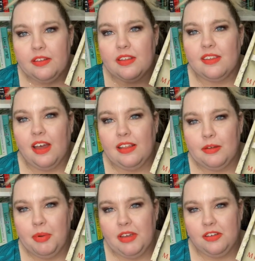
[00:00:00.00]
The
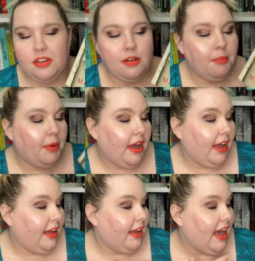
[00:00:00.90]
Silent Patient
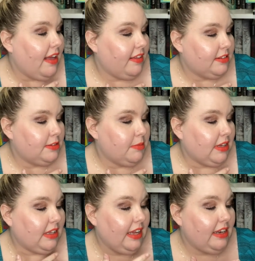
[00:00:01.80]
by Alex
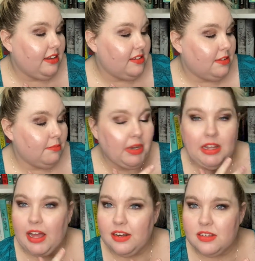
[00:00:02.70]
Michaelitis.
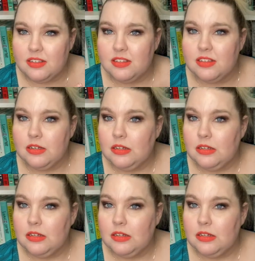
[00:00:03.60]
Michaelitis?